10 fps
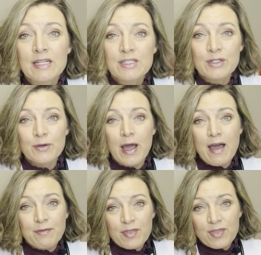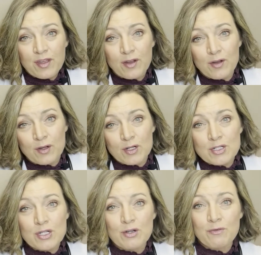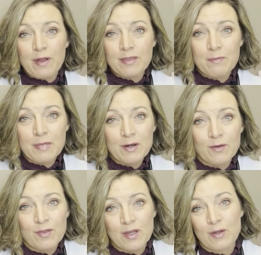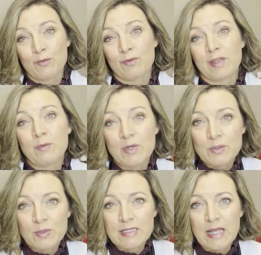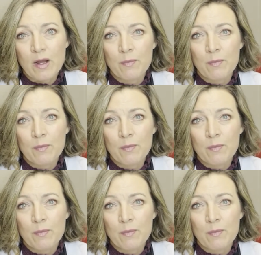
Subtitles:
Do you have a thicker cushion around the middle than you really wish was there,